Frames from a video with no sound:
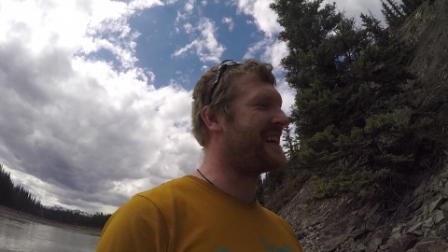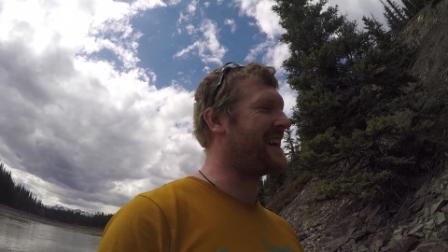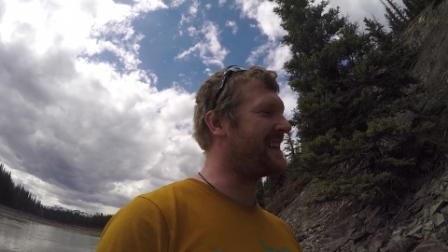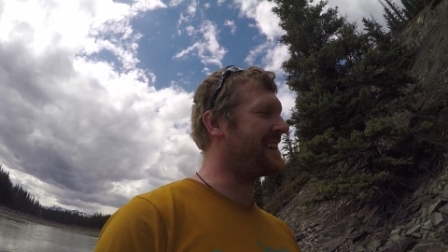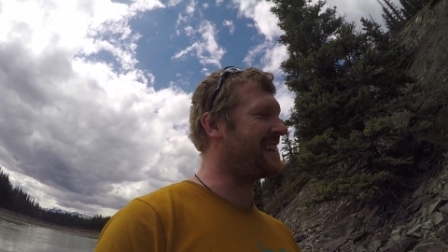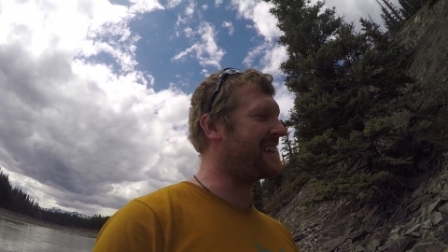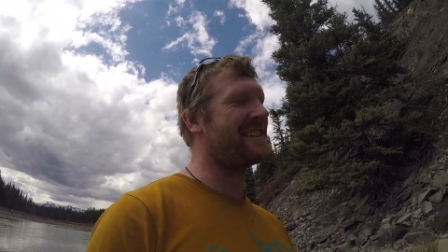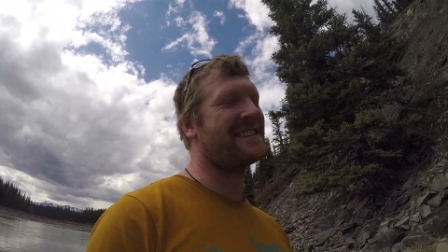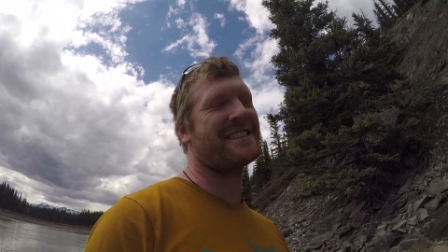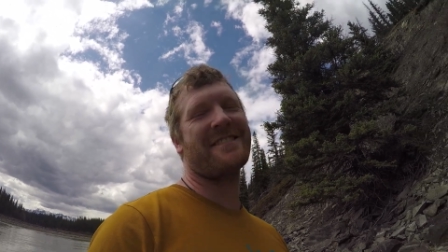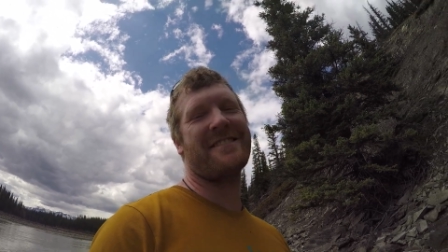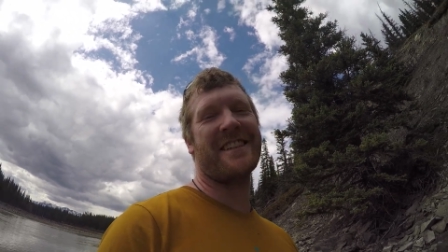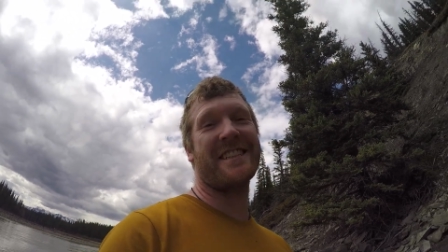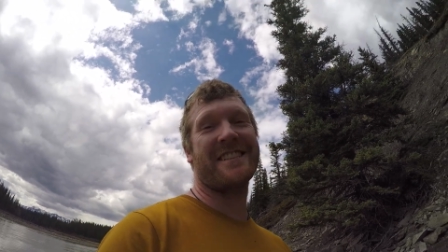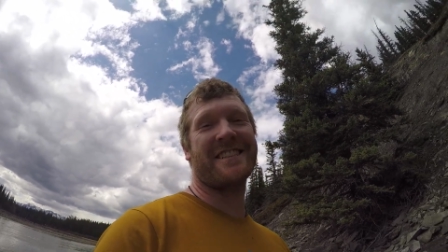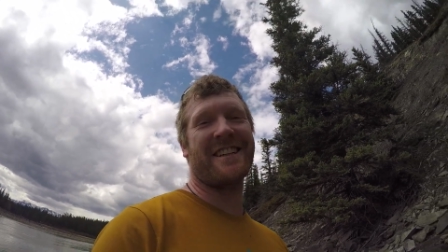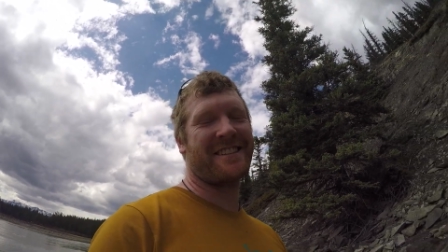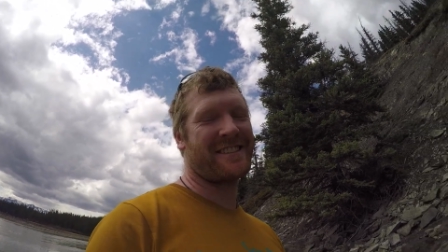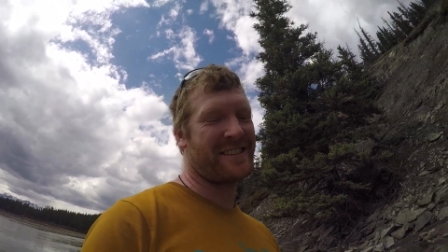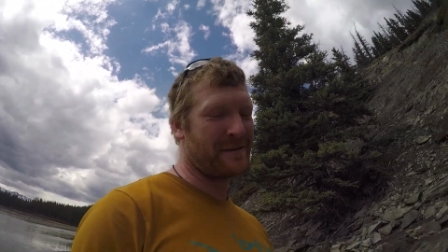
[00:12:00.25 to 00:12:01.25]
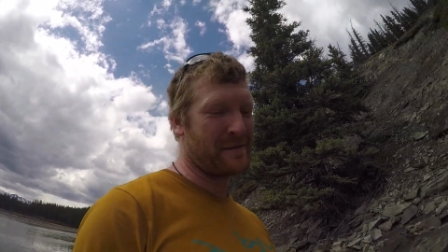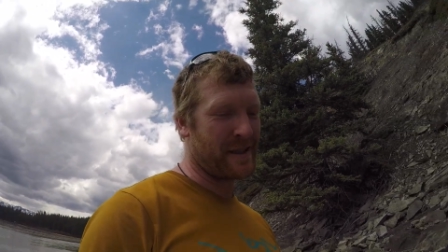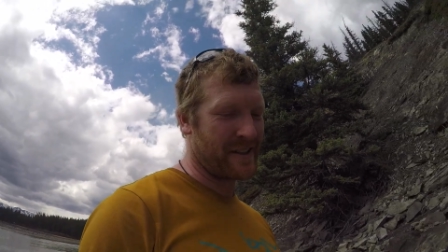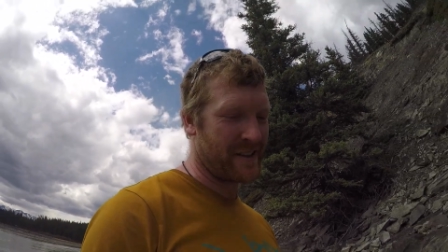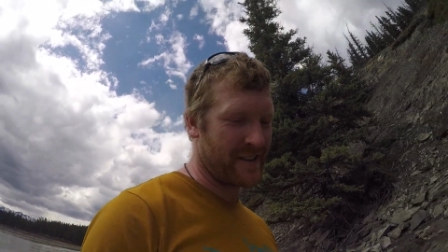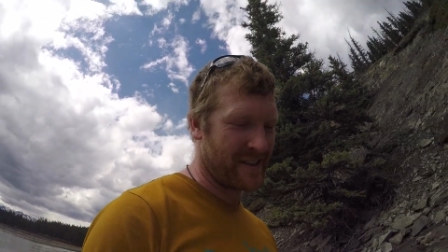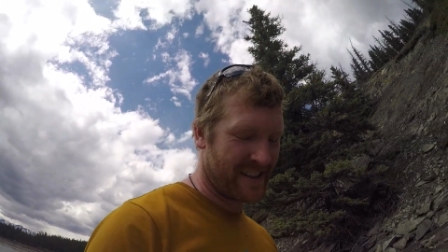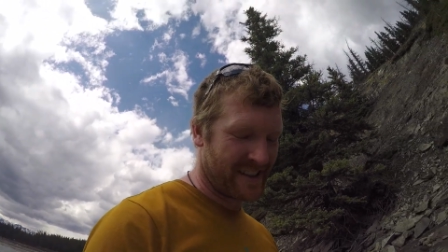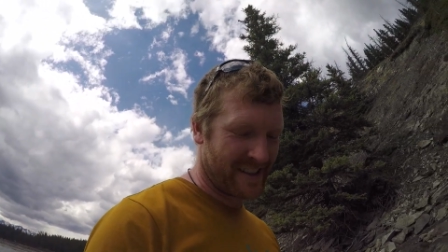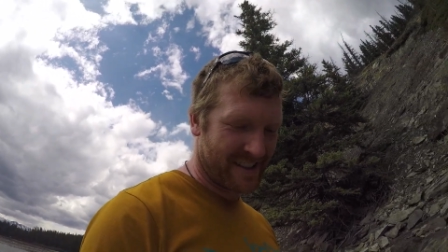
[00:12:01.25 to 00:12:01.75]
at least three chunks of
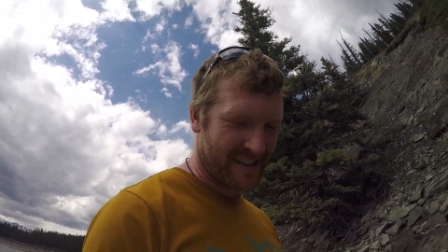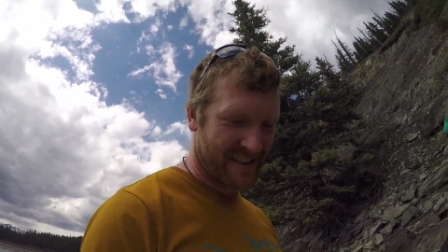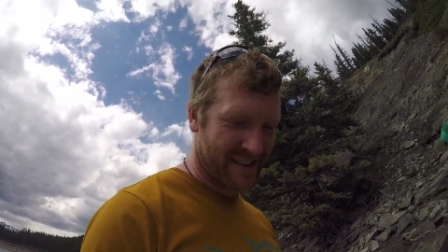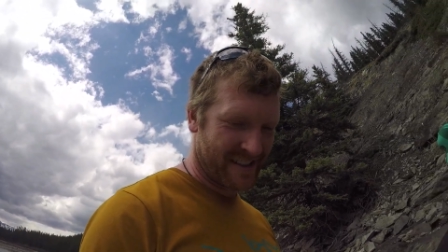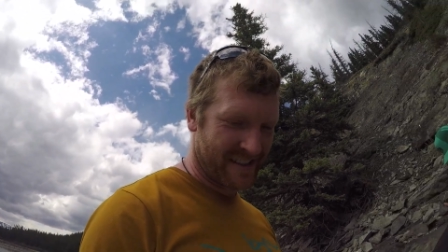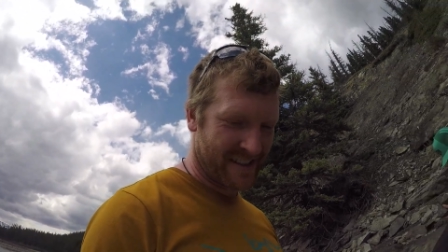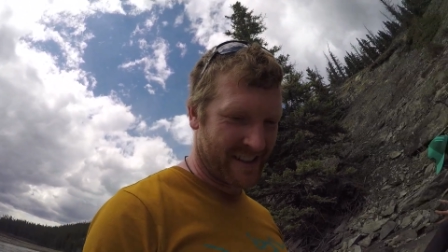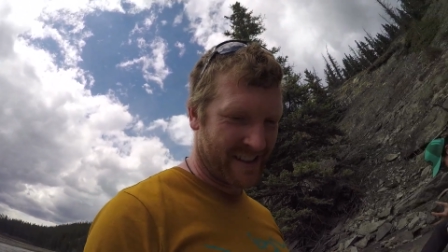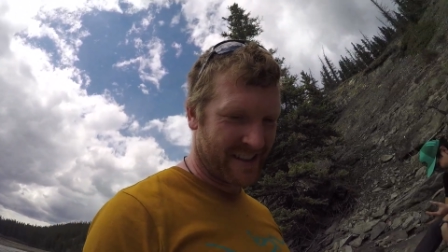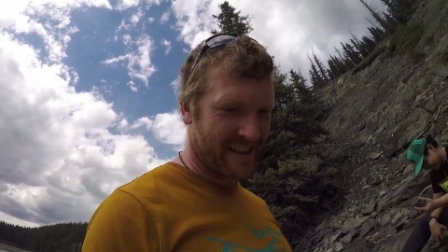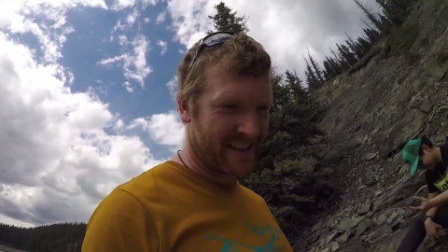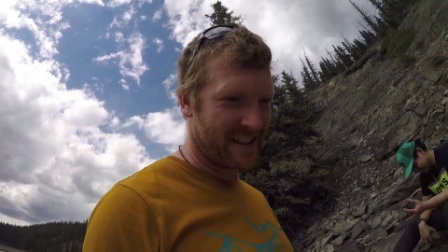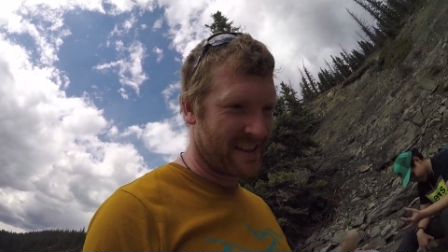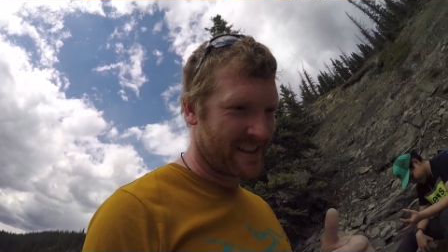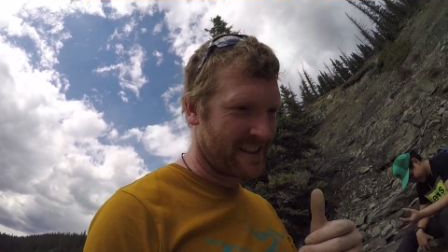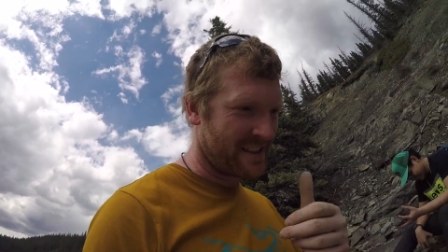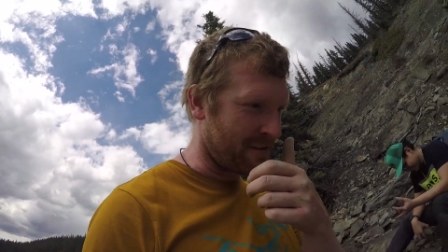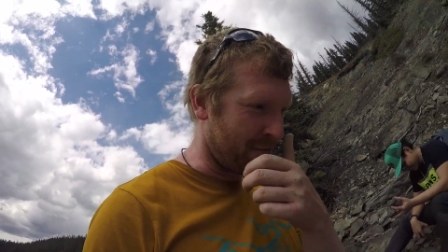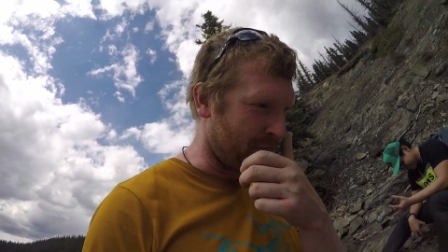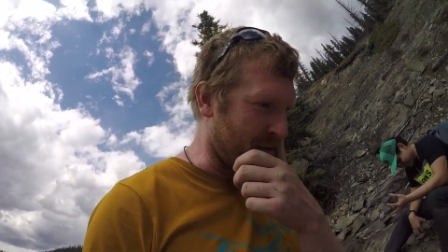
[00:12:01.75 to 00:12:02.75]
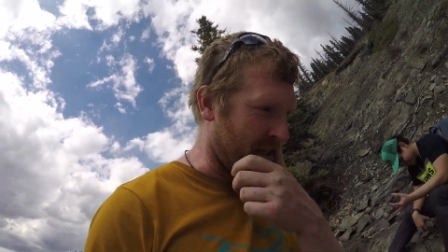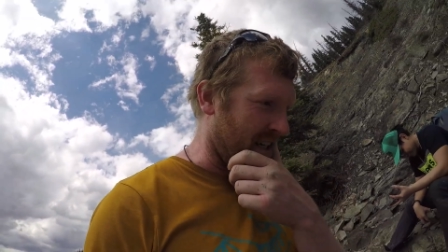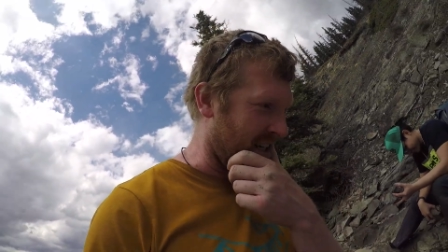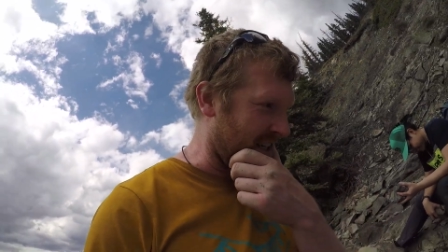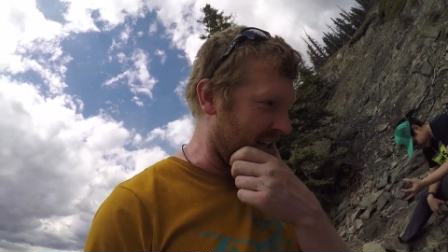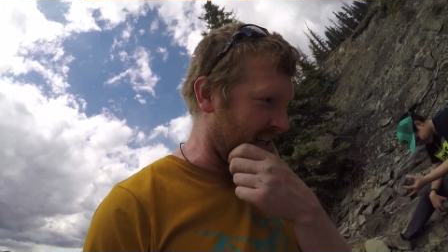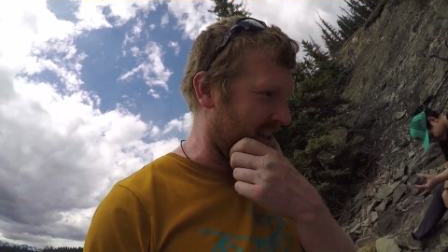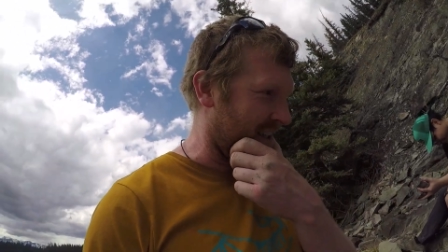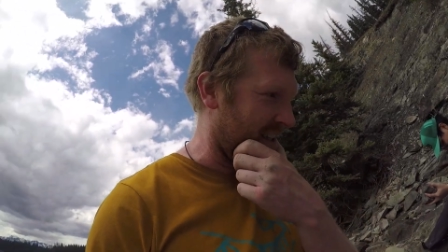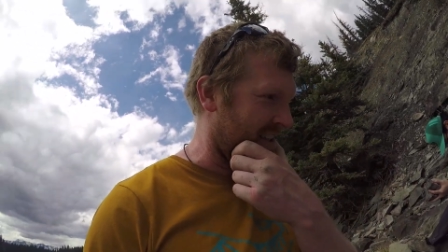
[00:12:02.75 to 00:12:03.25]
bone in, in this little
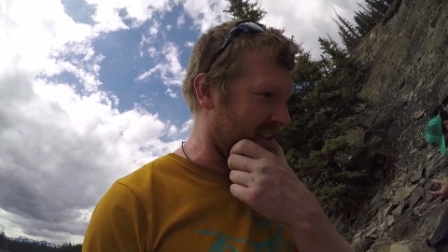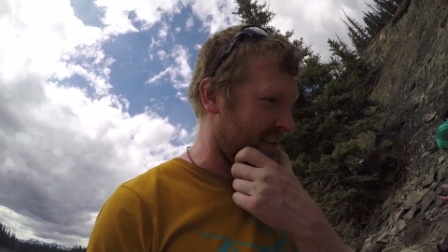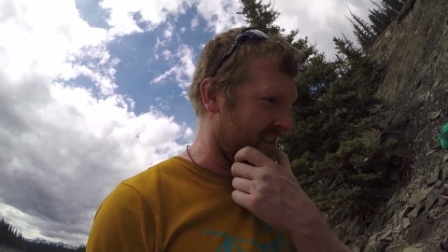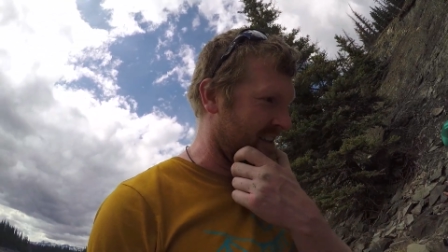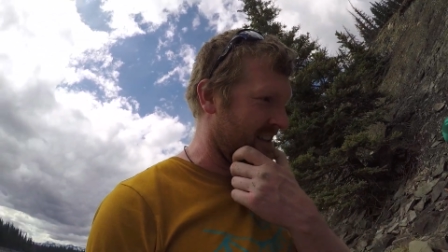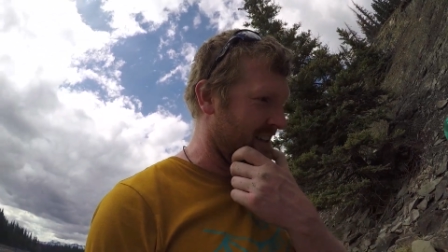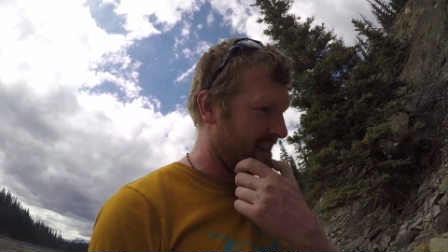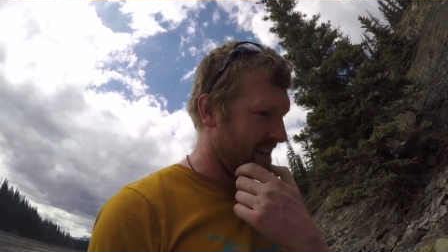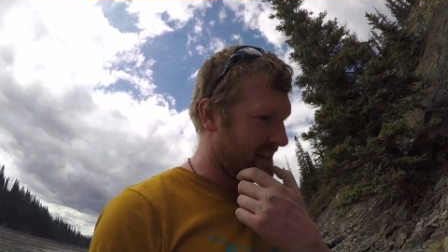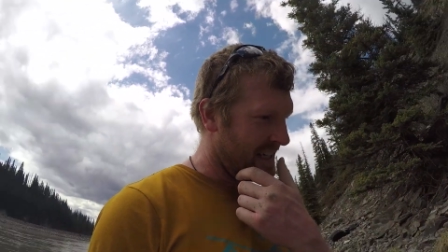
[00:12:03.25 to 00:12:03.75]
pile that's